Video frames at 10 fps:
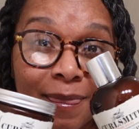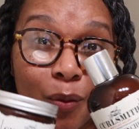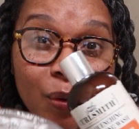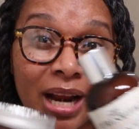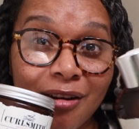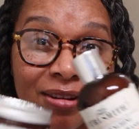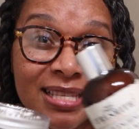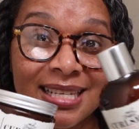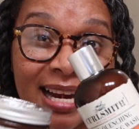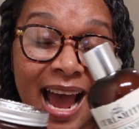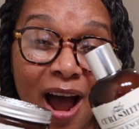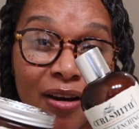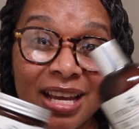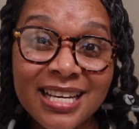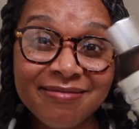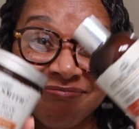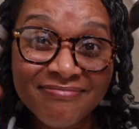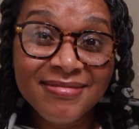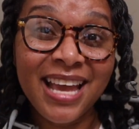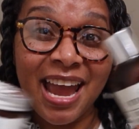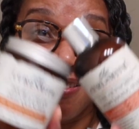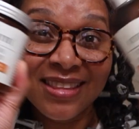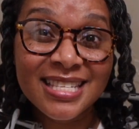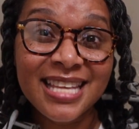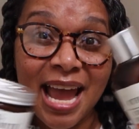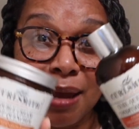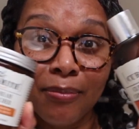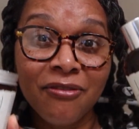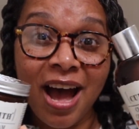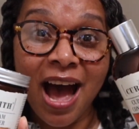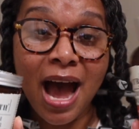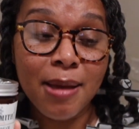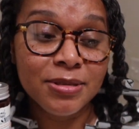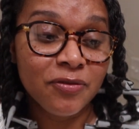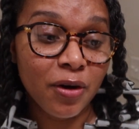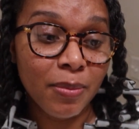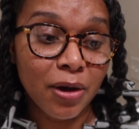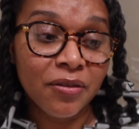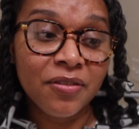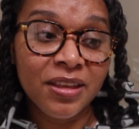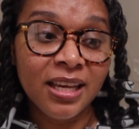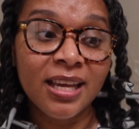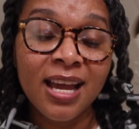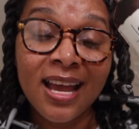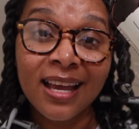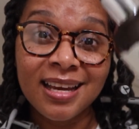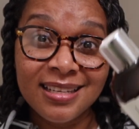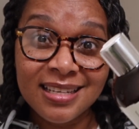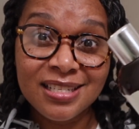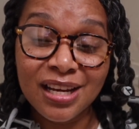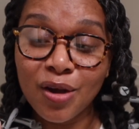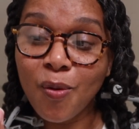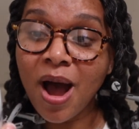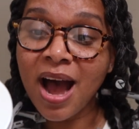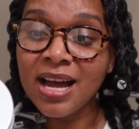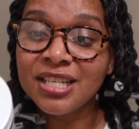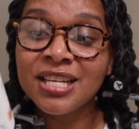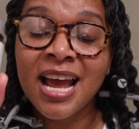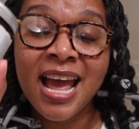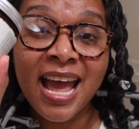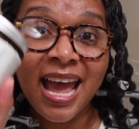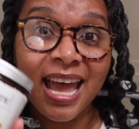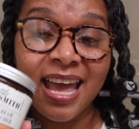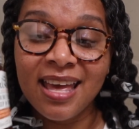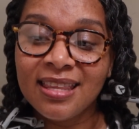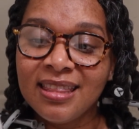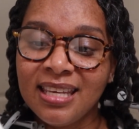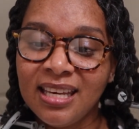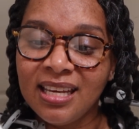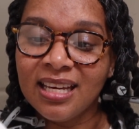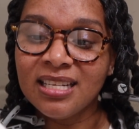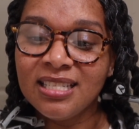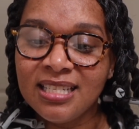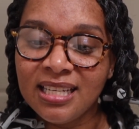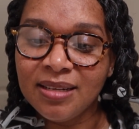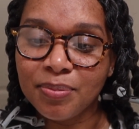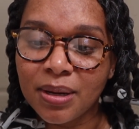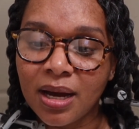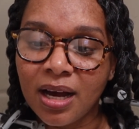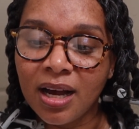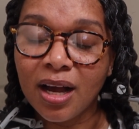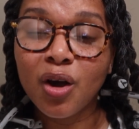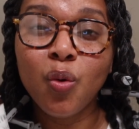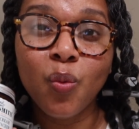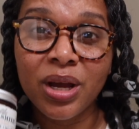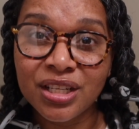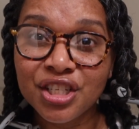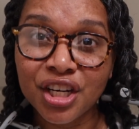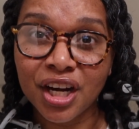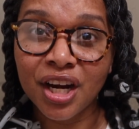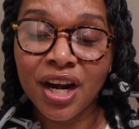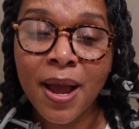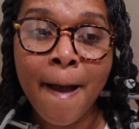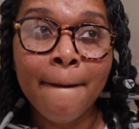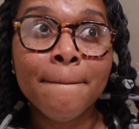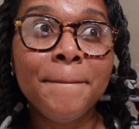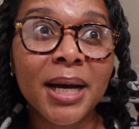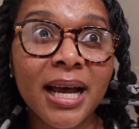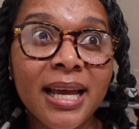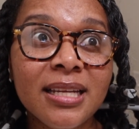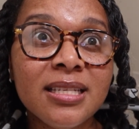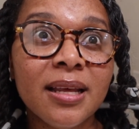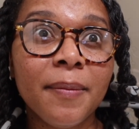when I rinsed it out, it gave the same vibes for both the conditioning wash and the deep quencher. But